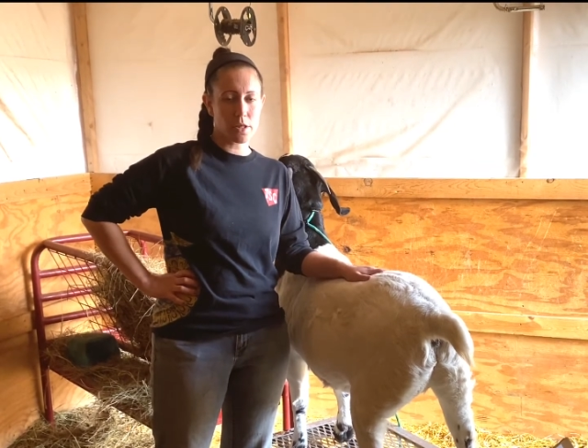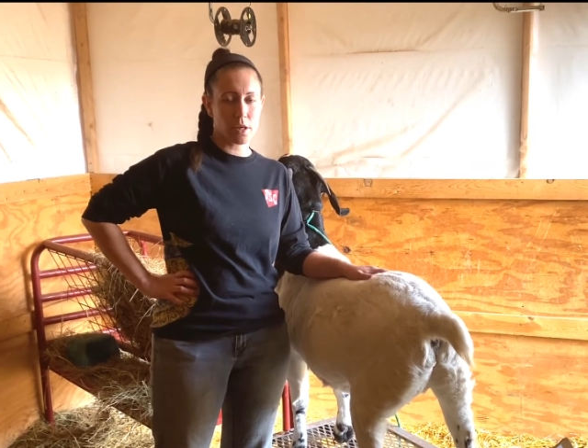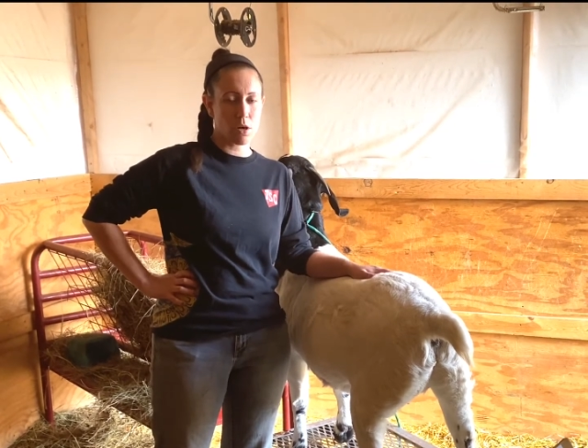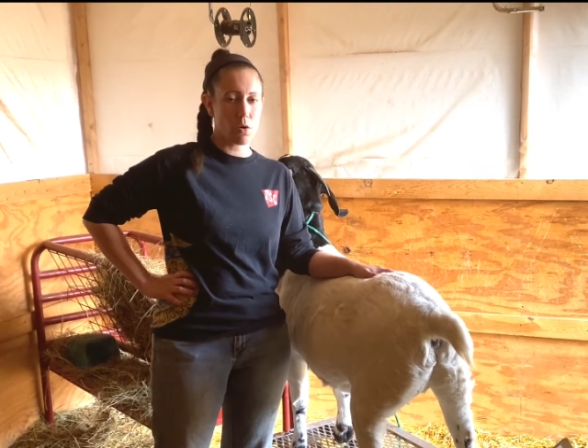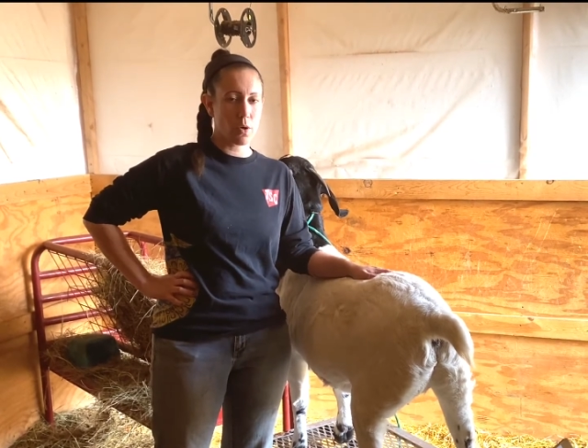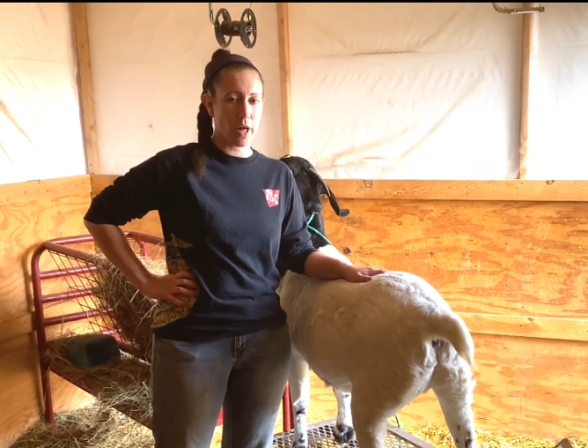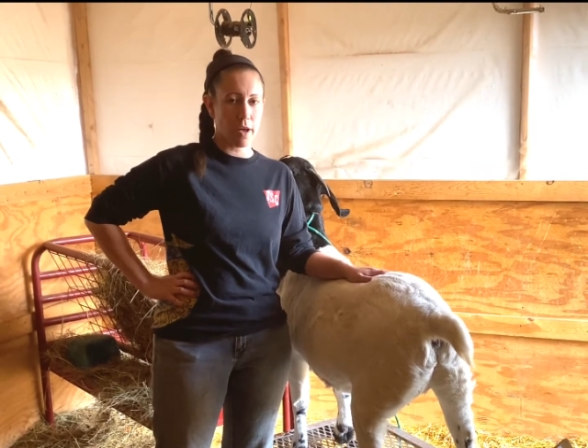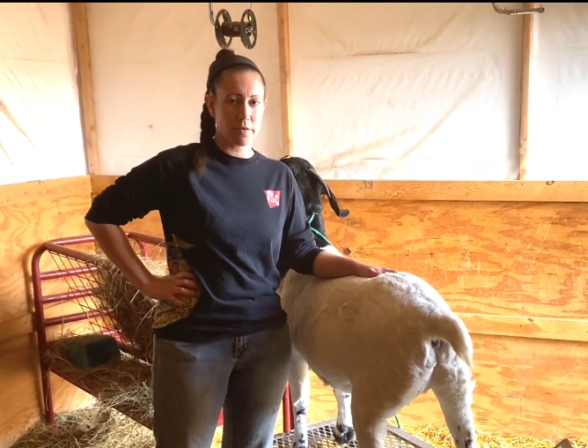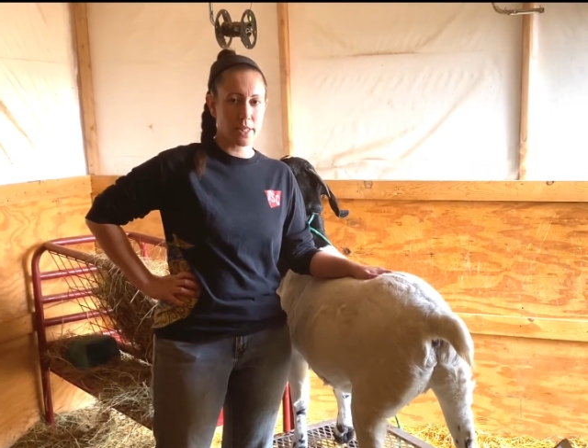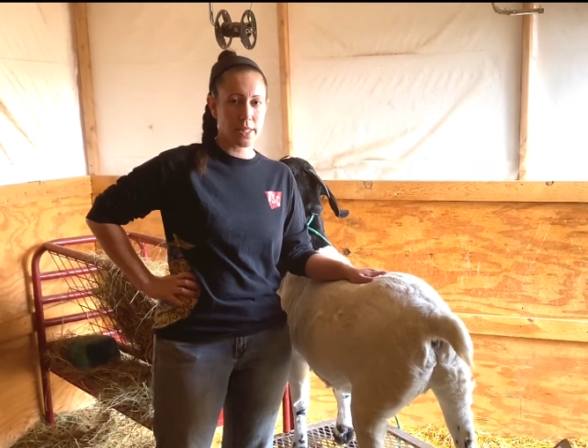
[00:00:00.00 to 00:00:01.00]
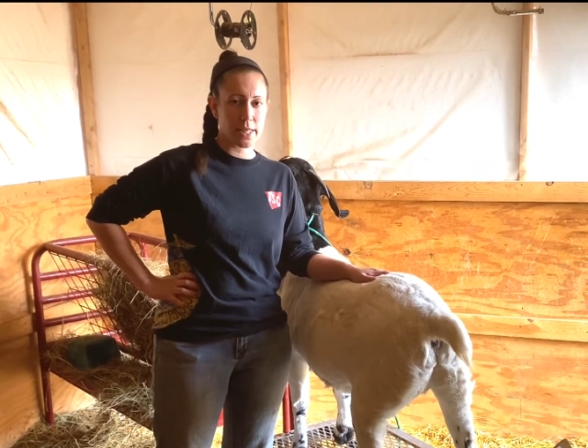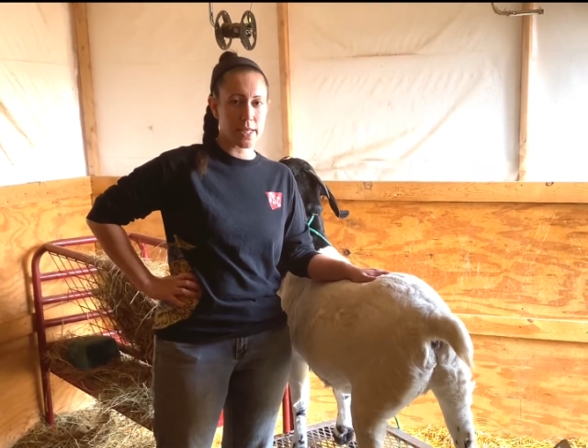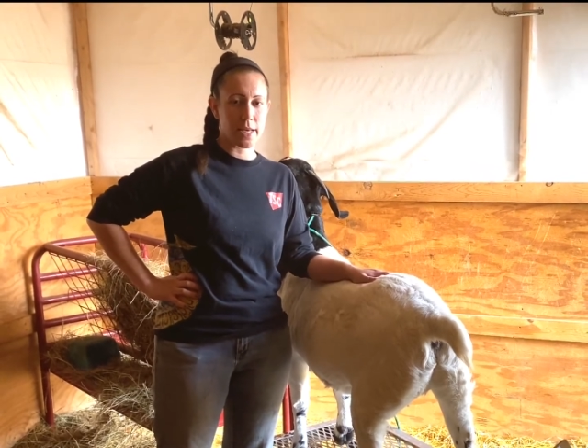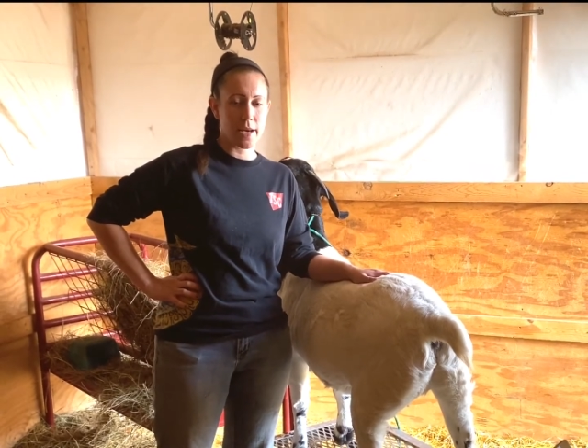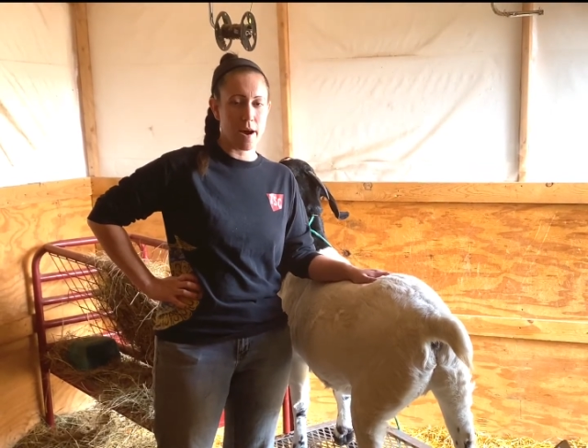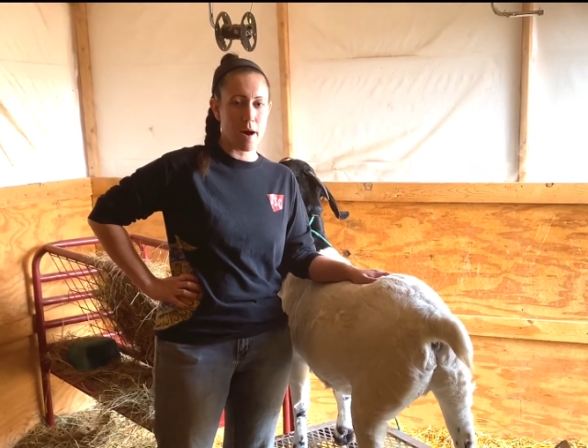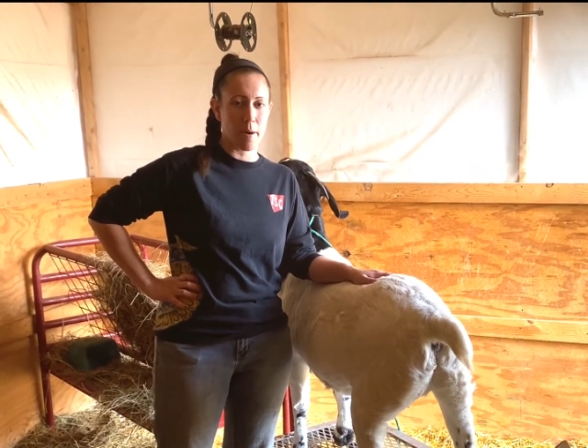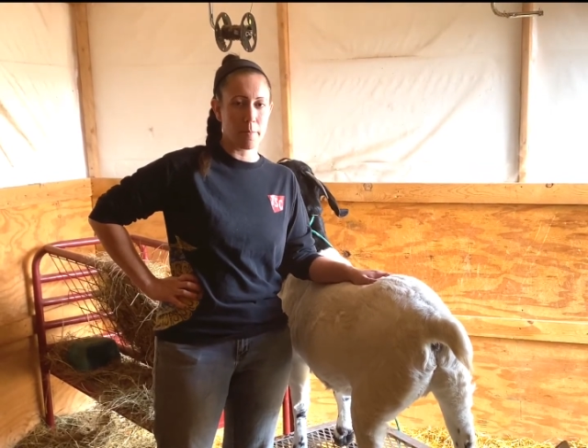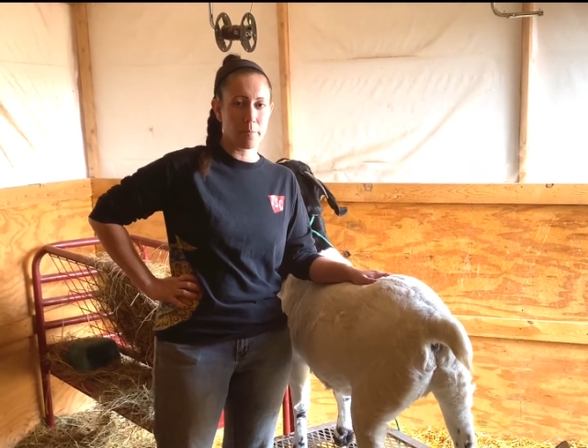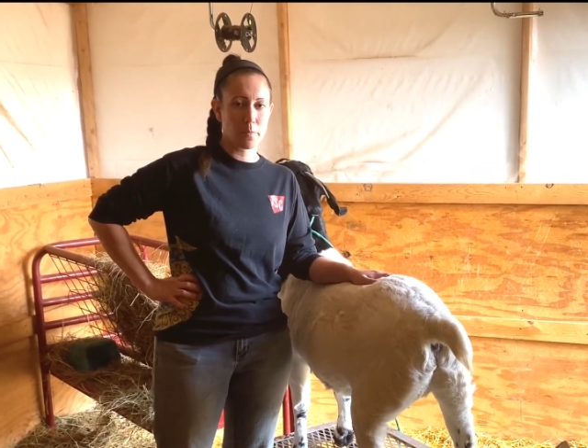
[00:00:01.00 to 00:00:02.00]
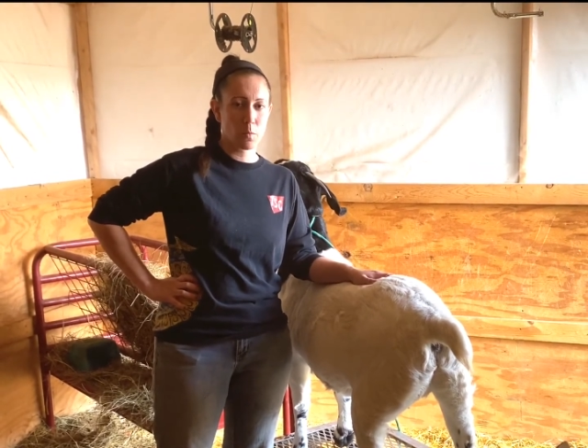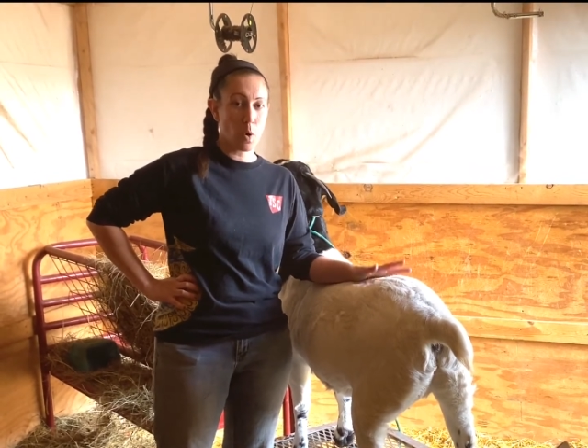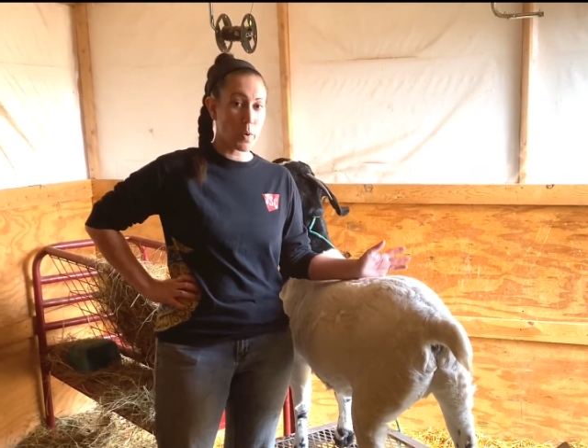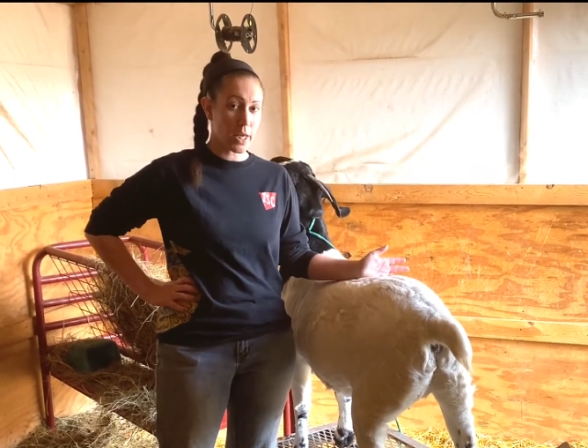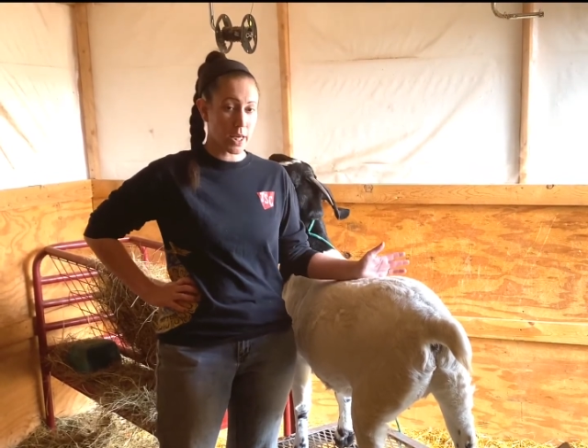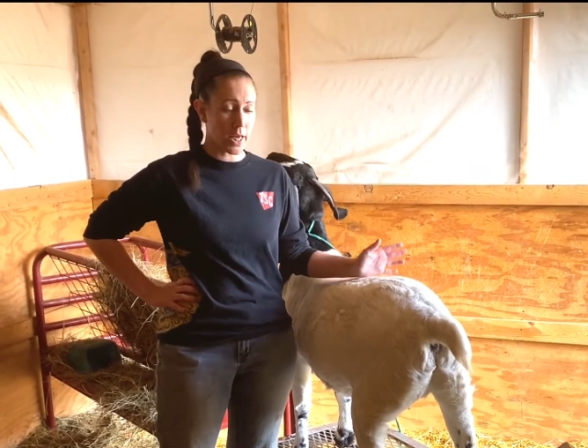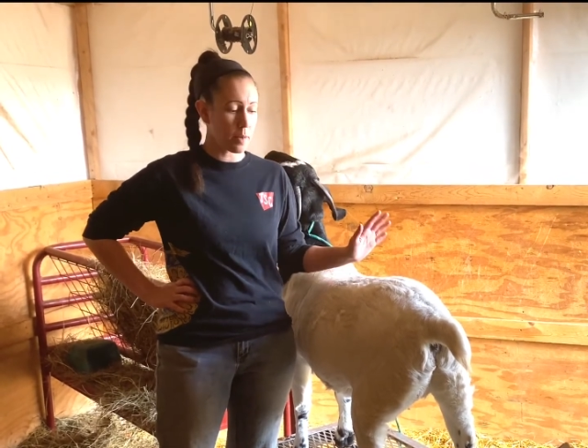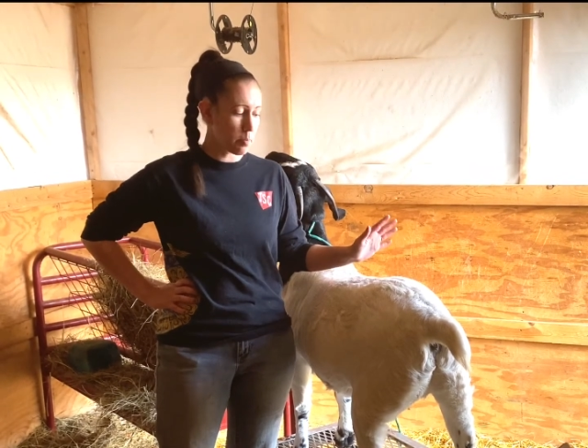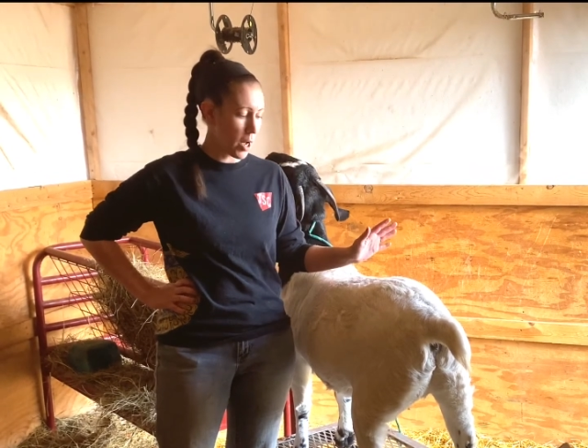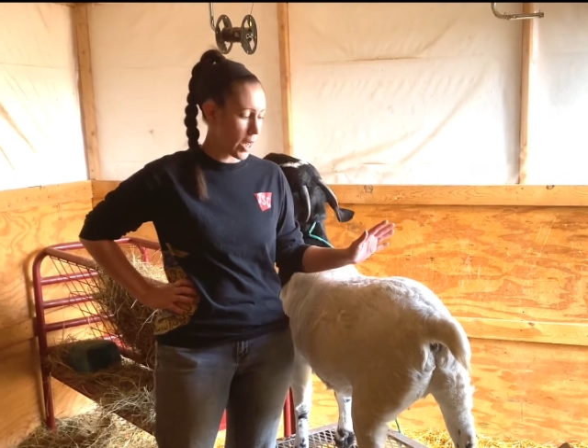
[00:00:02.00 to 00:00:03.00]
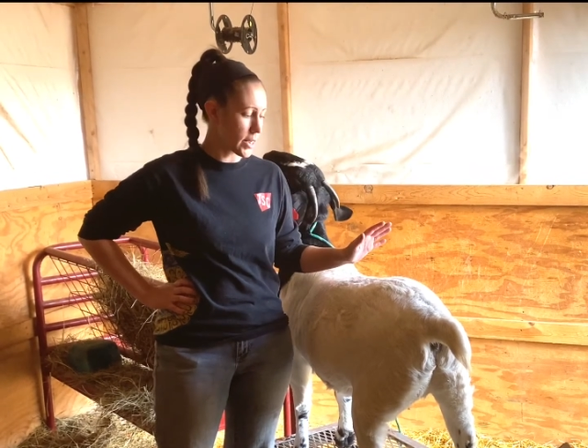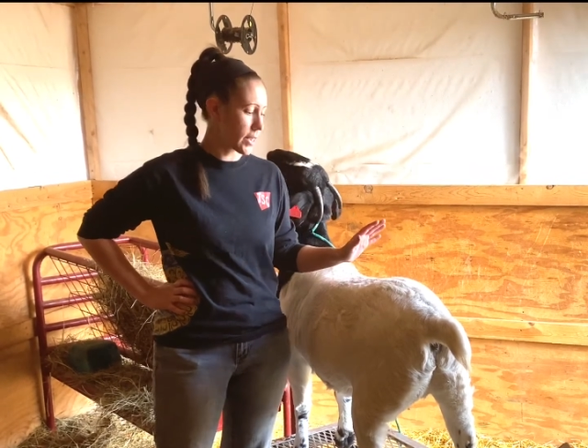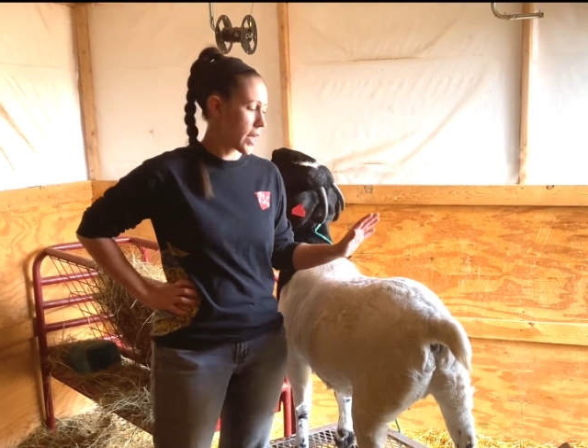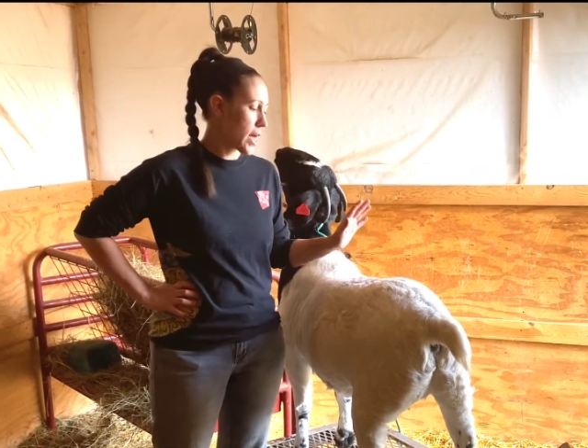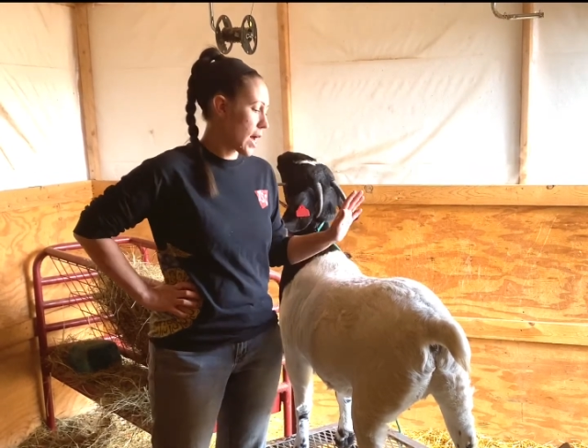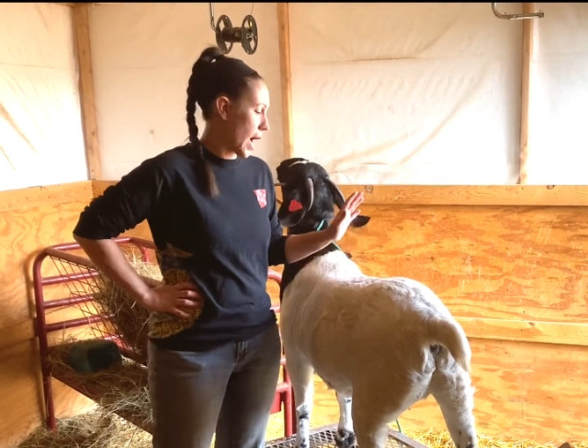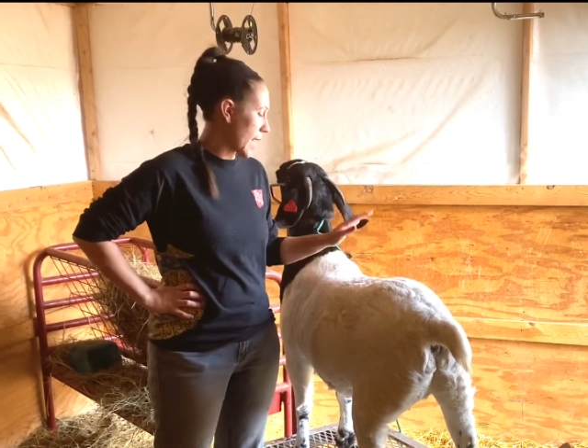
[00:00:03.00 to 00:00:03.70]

So we'll have to see what we can get. But I